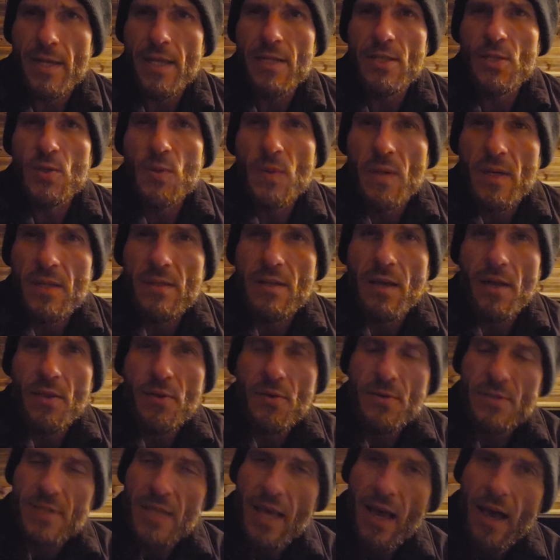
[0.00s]
into
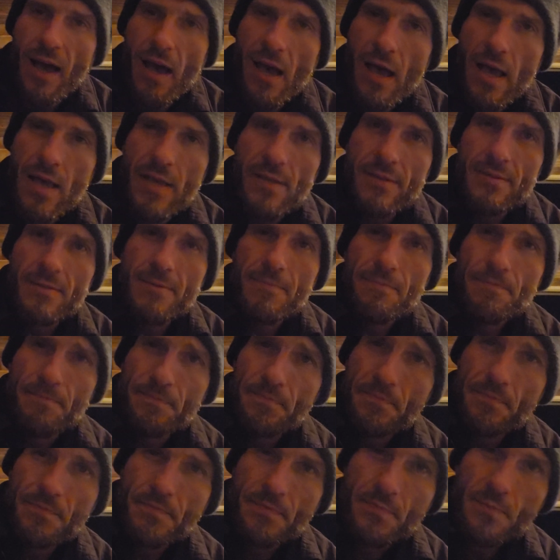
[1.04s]
another's eyes.
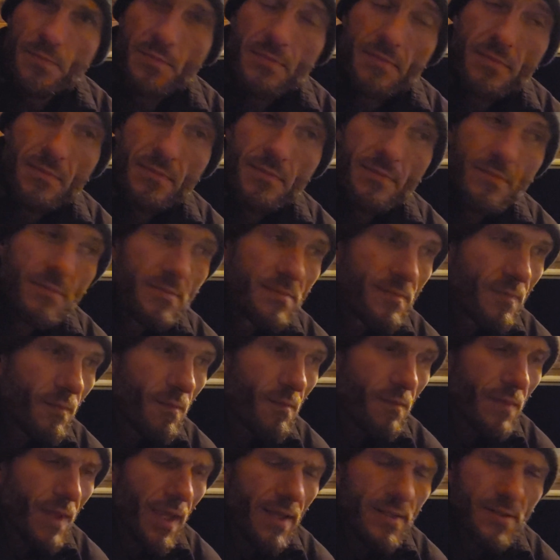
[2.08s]

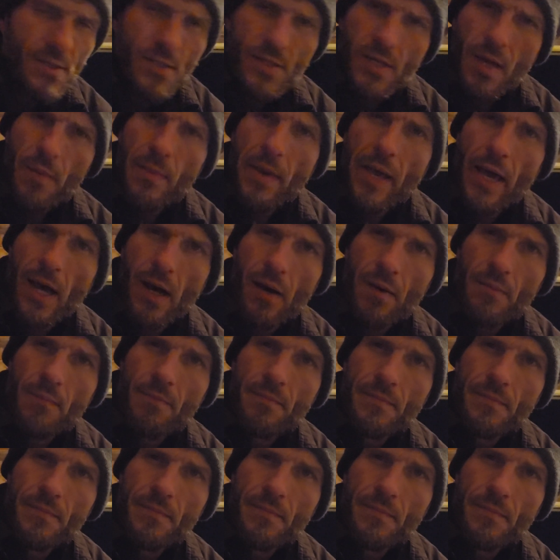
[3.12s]
And somehow,